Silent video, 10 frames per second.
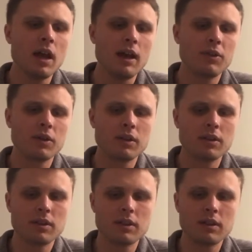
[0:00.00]
I thought
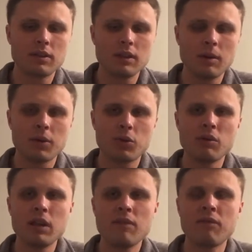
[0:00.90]
there were
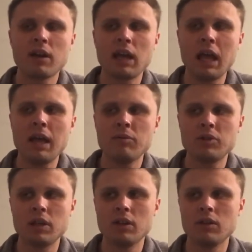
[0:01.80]
three different games,